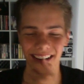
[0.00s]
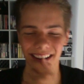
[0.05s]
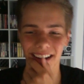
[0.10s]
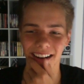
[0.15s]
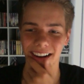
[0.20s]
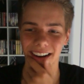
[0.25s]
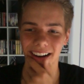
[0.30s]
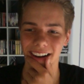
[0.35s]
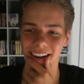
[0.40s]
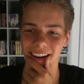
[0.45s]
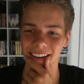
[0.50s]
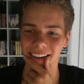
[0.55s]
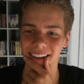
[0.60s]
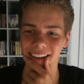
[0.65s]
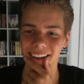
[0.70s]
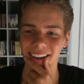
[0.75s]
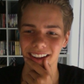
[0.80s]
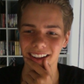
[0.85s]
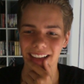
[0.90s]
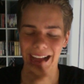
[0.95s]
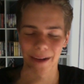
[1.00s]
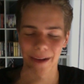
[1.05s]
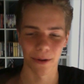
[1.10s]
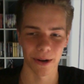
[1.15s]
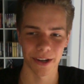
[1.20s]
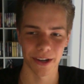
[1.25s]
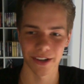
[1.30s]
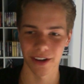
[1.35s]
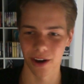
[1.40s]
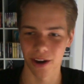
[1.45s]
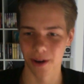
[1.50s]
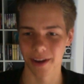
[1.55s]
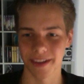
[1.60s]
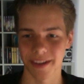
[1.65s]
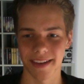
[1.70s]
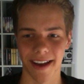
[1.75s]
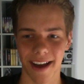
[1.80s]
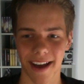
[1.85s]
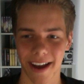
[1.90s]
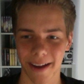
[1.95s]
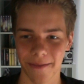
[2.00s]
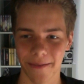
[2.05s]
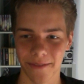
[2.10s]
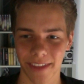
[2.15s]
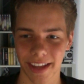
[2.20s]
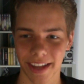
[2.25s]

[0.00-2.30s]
I watch it all the time.